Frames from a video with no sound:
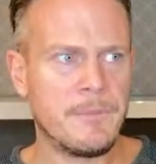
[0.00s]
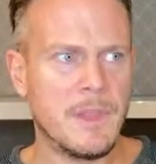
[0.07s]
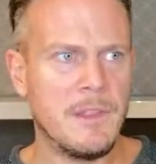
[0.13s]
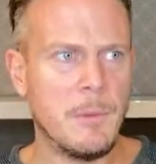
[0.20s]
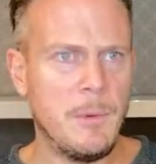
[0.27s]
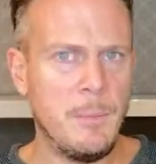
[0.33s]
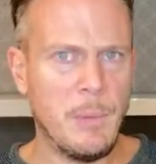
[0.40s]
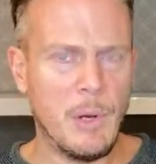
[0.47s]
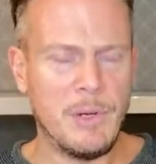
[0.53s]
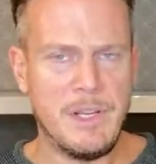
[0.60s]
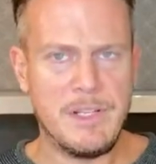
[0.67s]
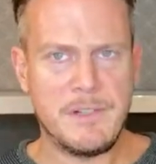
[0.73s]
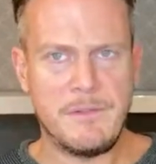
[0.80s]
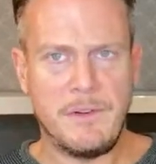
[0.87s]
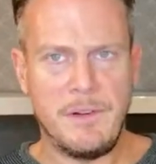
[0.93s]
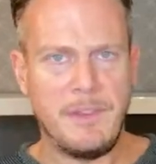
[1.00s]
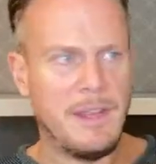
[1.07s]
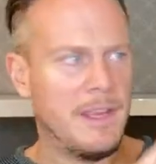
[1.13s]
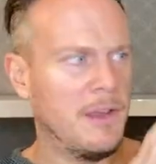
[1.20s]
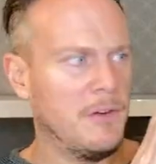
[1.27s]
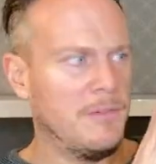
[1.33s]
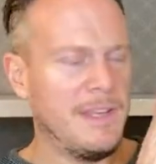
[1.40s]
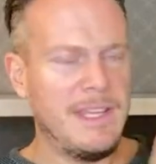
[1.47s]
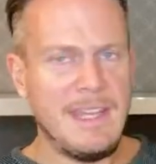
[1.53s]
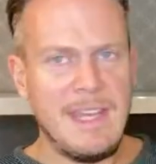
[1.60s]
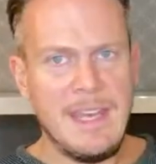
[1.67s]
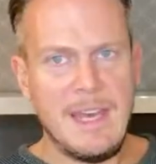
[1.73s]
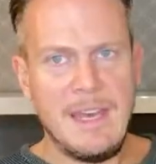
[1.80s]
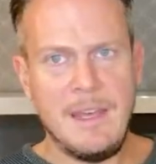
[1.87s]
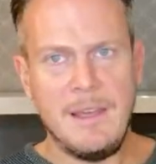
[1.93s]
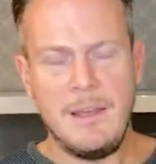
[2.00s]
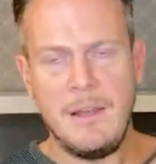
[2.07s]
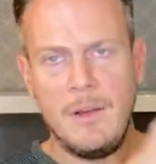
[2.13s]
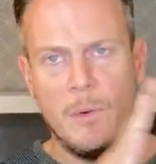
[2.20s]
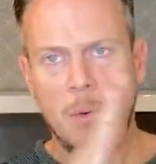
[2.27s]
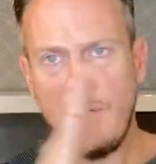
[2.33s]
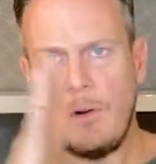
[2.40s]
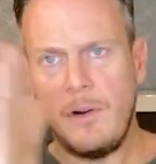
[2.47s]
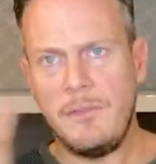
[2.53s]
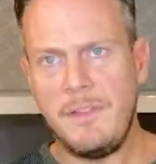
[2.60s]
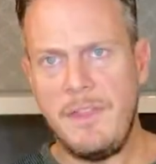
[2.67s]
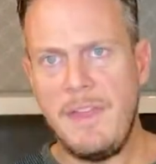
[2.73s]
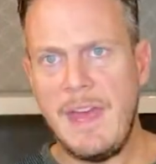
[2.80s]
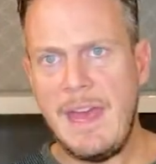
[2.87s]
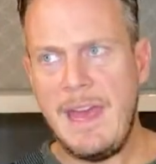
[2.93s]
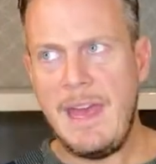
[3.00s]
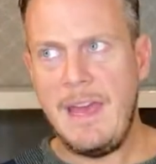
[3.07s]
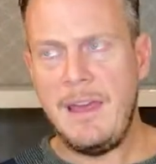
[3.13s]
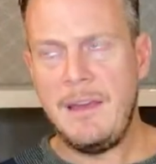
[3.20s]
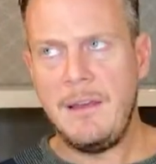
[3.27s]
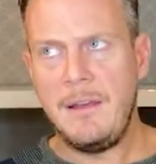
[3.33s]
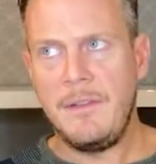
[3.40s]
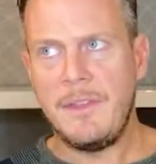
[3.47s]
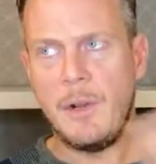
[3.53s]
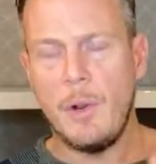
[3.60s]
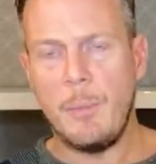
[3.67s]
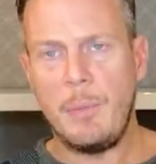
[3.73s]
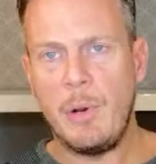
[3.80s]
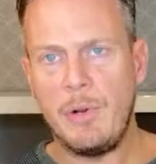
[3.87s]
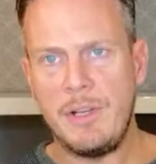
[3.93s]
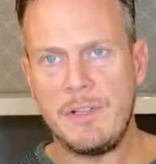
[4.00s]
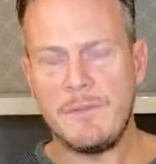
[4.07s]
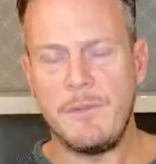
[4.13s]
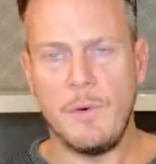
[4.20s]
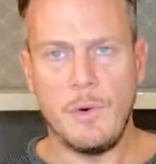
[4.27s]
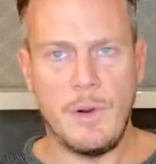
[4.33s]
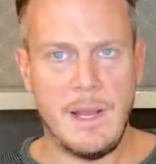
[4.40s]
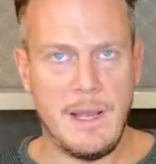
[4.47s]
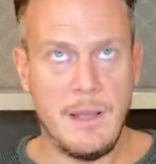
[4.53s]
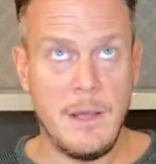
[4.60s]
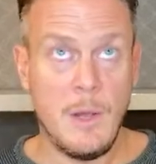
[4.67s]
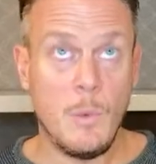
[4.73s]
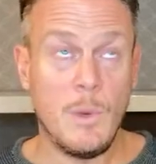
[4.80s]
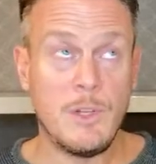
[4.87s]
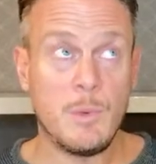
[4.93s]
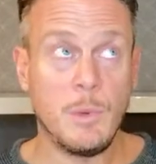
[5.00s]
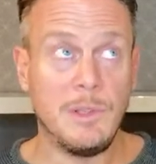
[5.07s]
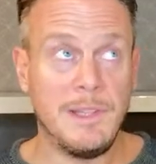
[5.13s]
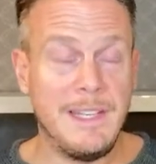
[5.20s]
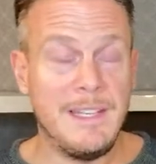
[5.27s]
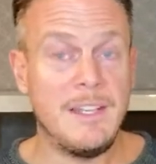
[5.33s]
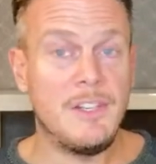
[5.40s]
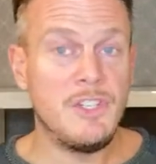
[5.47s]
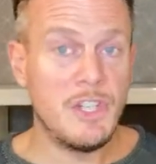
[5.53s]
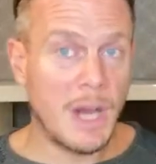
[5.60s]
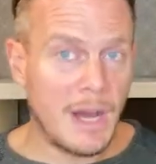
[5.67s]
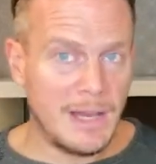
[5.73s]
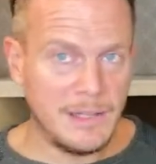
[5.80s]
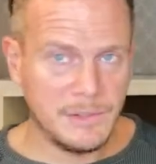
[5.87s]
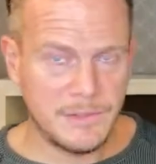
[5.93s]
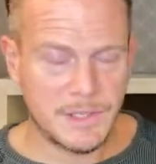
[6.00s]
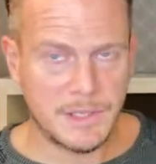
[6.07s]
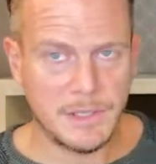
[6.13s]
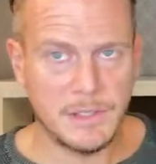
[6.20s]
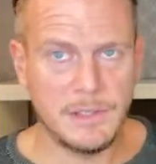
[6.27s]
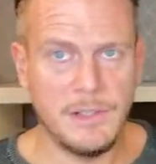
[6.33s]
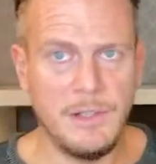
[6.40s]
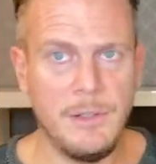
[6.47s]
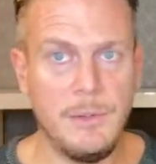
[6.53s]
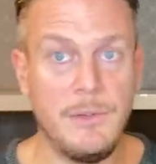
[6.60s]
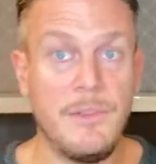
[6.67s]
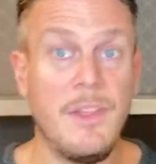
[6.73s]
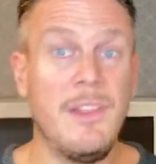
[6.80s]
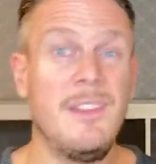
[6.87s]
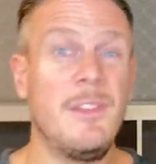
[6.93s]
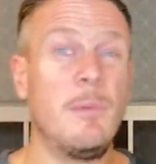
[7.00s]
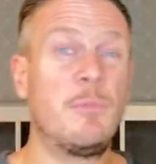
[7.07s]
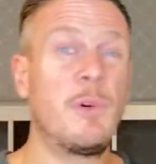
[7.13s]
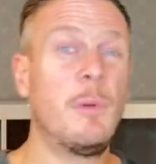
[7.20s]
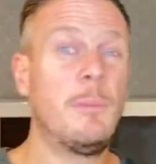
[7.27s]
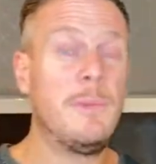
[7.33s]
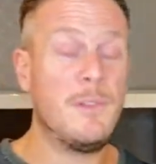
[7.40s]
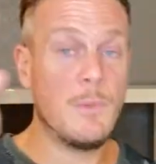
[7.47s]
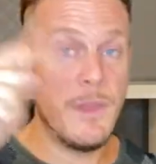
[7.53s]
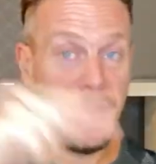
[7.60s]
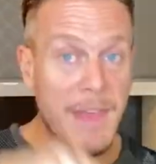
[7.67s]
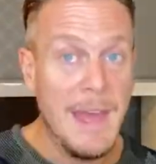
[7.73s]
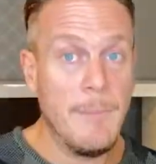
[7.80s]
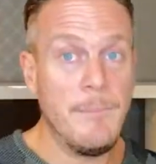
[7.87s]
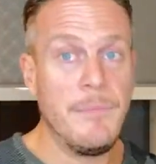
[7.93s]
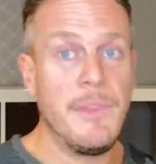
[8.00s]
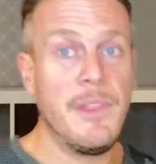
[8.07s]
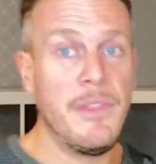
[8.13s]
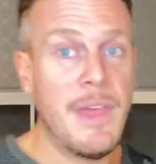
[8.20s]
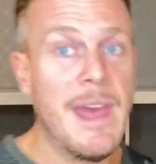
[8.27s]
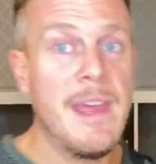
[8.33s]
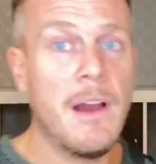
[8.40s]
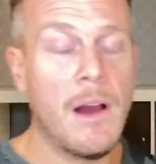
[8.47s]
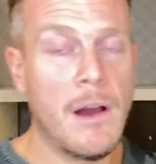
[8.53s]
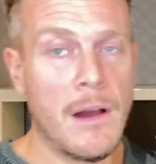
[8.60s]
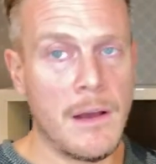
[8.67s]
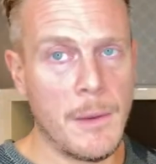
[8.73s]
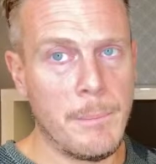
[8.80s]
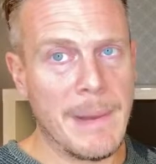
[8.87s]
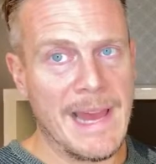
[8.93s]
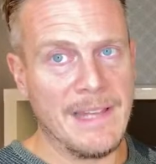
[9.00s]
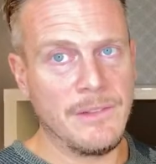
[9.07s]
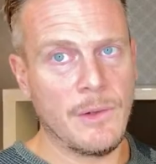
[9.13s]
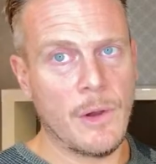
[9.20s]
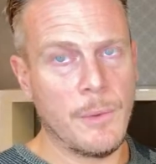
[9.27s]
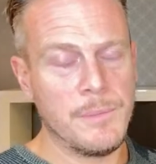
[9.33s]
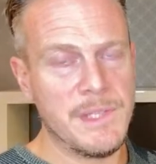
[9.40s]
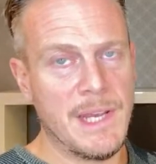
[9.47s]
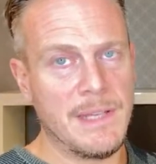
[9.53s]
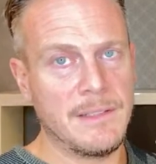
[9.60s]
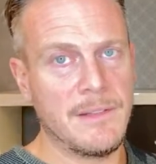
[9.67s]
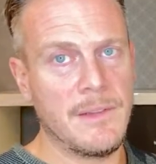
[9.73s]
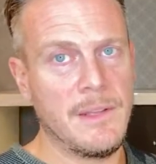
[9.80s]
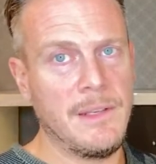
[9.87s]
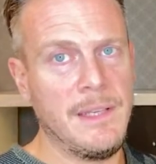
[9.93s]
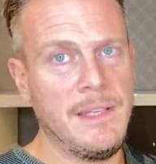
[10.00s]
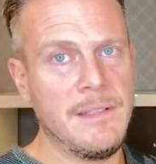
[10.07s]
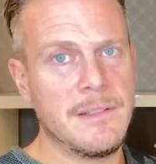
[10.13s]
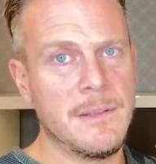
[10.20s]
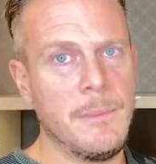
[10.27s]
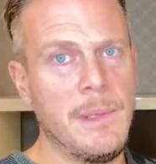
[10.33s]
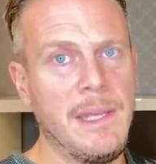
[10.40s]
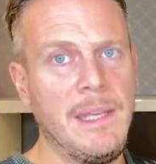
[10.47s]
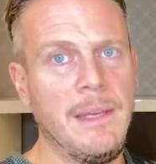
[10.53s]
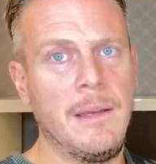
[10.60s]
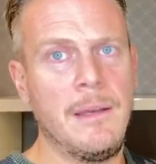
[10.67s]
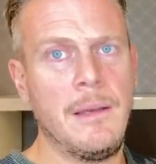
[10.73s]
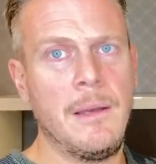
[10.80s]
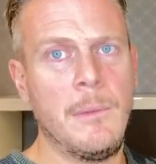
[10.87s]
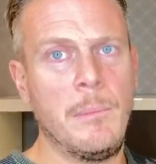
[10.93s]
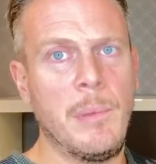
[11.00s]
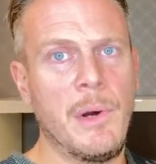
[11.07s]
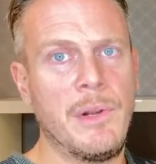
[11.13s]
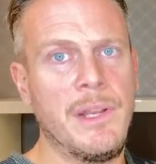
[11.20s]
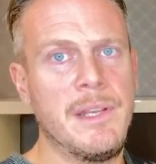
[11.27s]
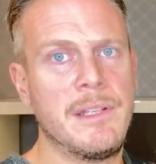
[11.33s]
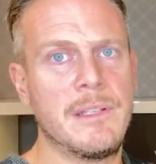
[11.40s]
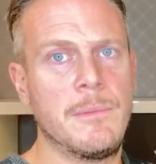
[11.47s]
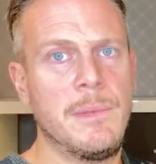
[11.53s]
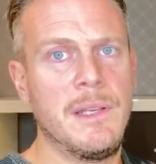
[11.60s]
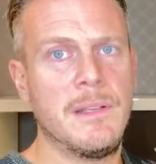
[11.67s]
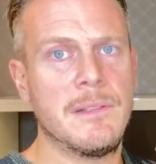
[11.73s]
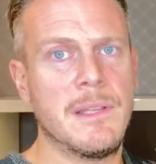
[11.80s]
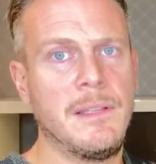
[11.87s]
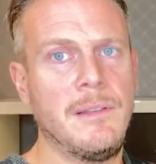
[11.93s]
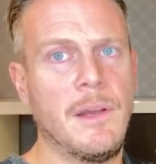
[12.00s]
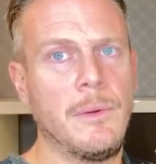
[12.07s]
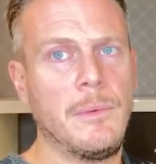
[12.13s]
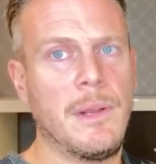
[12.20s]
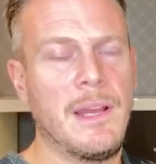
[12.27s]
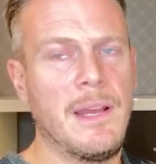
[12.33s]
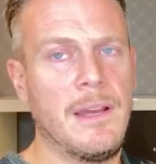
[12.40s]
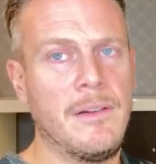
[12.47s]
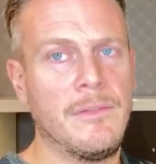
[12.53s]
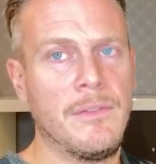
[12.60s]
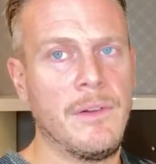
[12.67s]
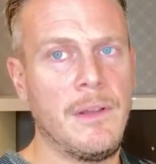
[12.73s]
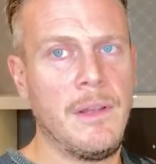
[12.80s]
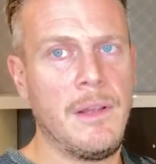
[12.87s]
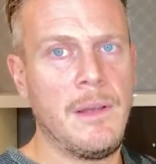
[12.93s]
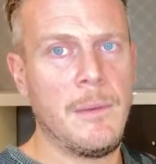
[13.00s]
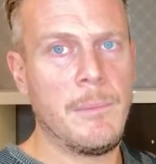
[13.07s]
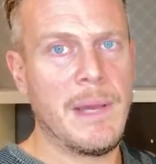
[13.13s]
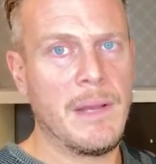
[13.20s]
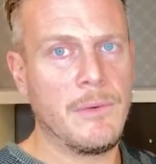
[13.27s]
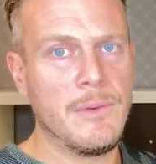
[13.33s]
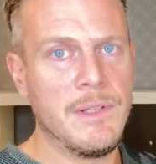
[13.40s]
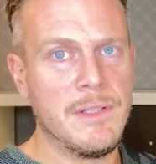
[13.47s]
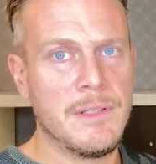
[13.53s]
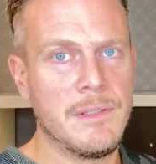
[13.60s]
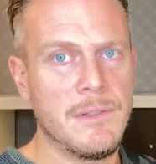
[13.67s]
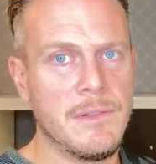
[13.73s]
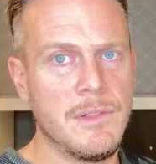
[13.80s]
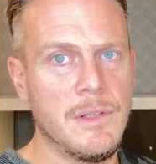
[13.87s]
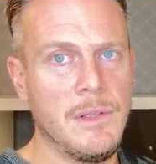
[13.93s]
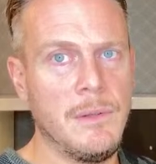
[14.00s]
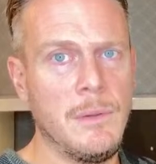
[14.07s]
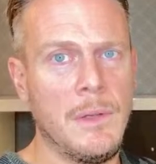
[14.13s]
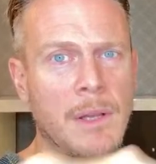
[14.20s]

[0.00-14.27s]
they'll be punished for a thing over here, where over there they're not punished for it, which will lead a child to conclude that the problem is with them, that they are a bad object that needs to be punished because they don't have boundaries to